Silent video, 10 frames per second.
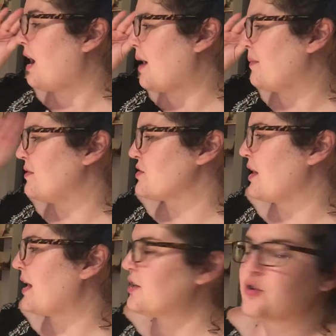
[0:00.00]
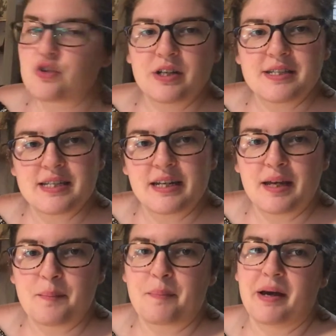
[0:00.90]
um, there's a lot of nutrients in
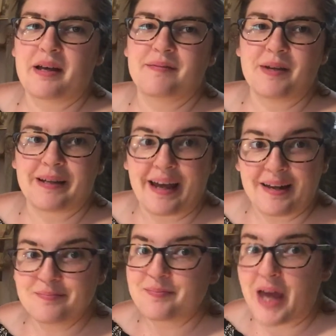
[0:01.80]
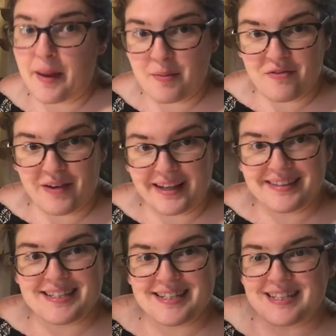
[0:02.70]
it, but again,
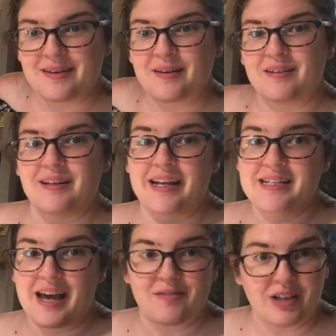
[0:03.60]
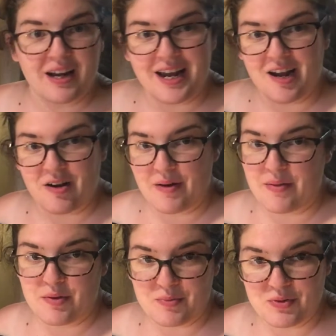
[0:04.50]
epiphytes like to have a lot of air
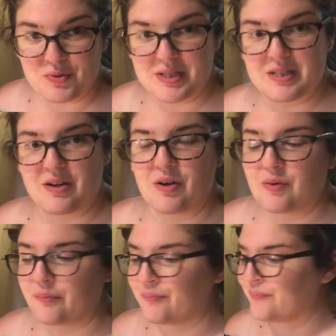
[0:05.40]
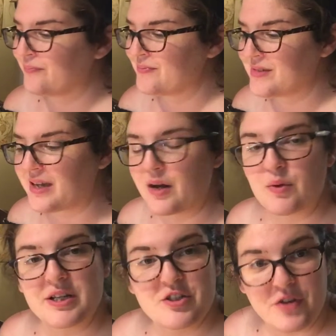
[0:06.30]
around their roots, so it's kind of
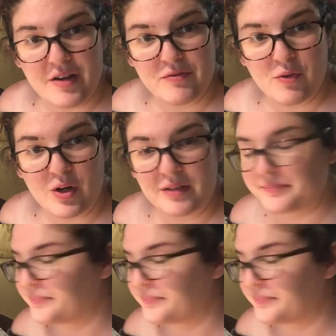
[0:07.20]
what I strive for.